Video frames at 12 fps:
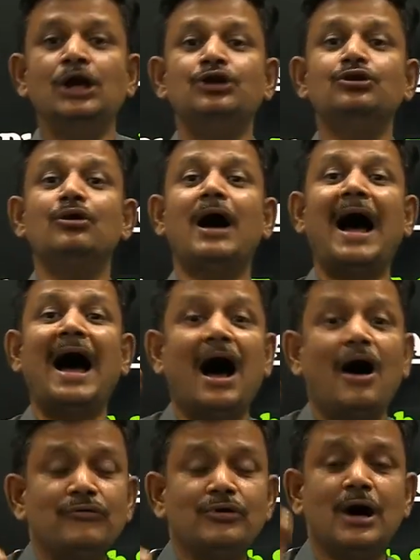you
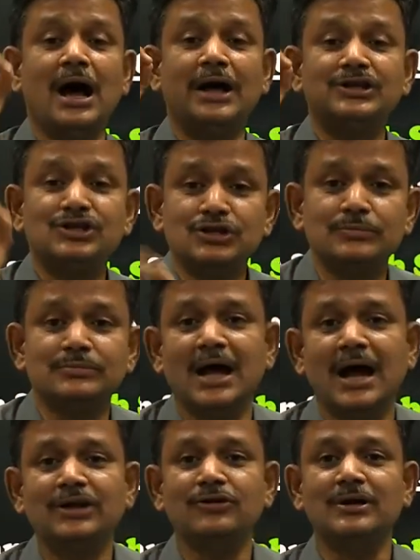have to assume
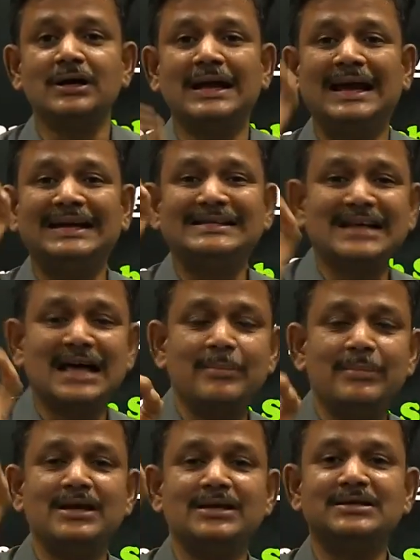that your
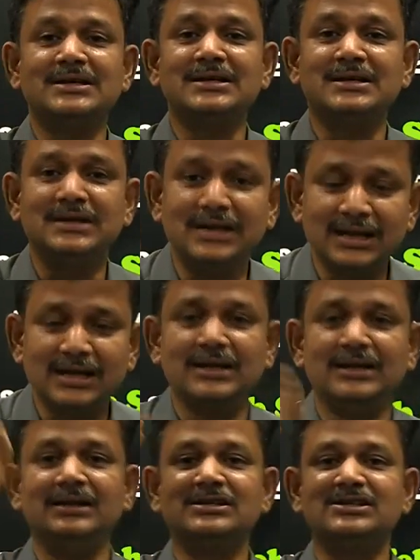examination day
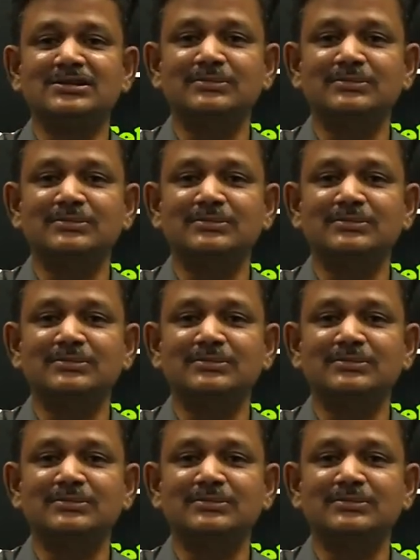is